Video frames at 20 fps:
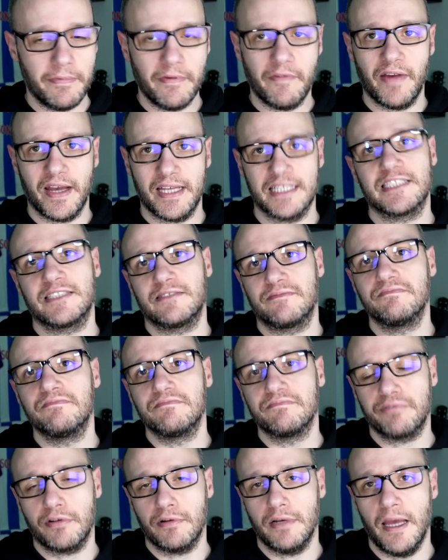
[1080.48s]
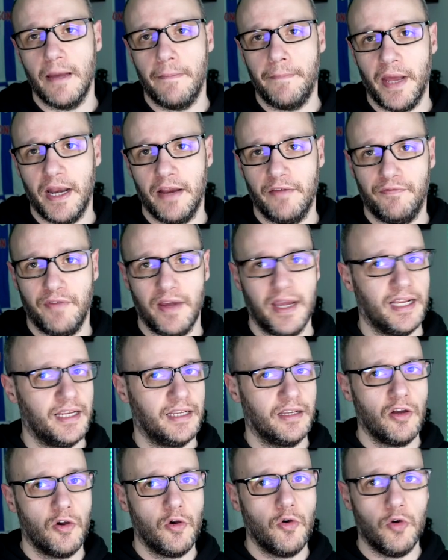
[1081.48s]
Maybe that's probably a better
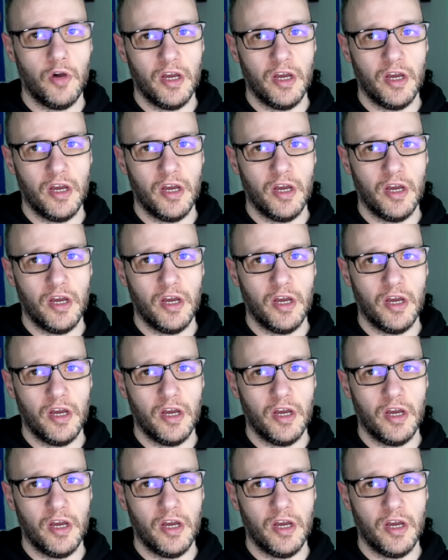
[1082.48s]
thing.